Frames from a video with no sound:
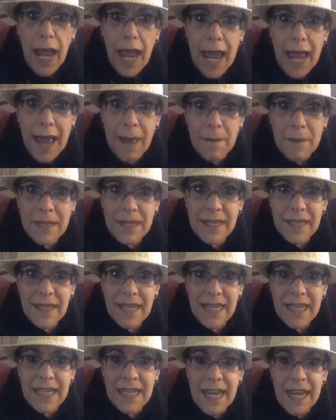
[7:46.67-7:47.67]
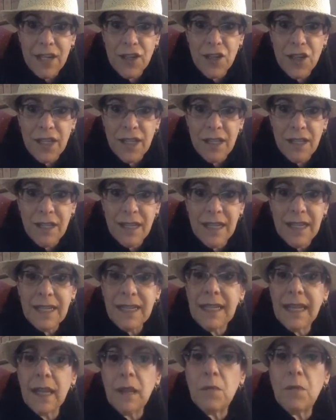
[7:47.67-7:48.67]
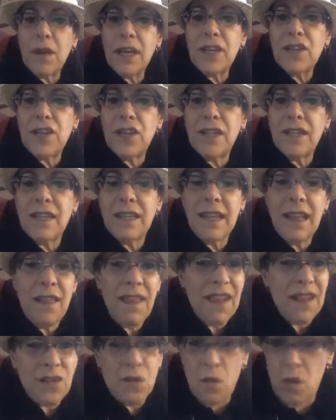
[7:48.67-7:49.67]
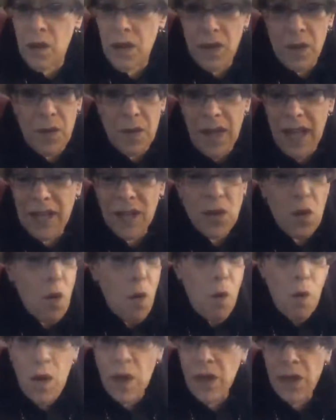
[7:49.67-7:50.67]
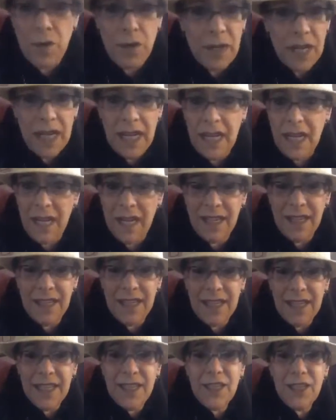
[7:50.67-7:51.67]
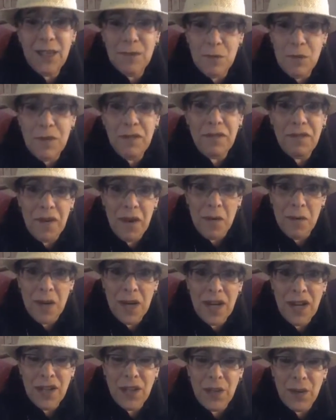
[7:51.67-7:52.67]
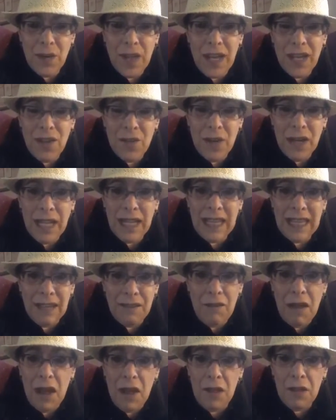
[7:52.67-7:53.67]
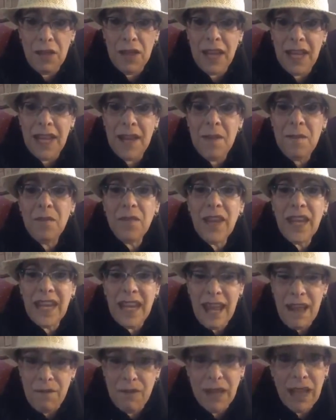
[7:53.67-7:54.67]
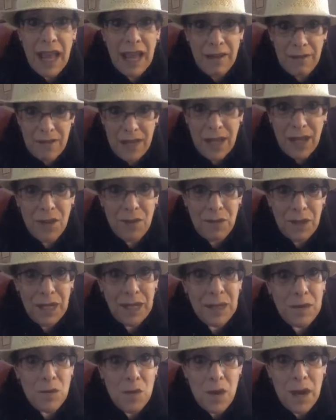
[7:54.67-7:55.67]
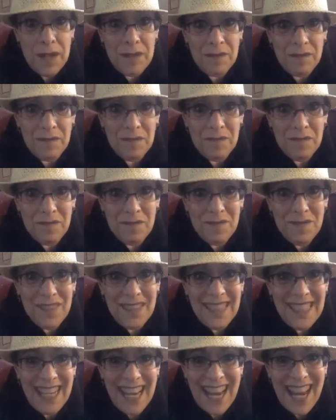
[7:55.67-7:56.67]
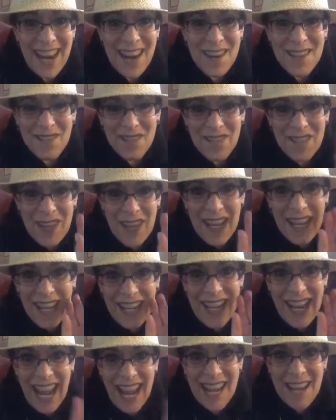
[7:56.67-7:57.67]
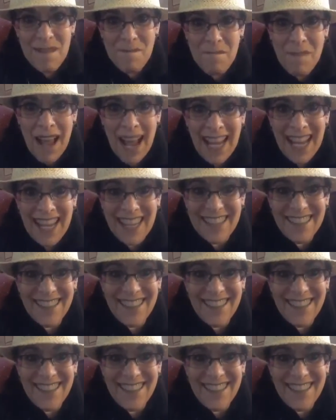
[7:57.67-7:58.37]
habits, intentions, celebrations, that's all you need to move forward so that you can live healthy and have a life that you really want. Take care. Good night. Bye.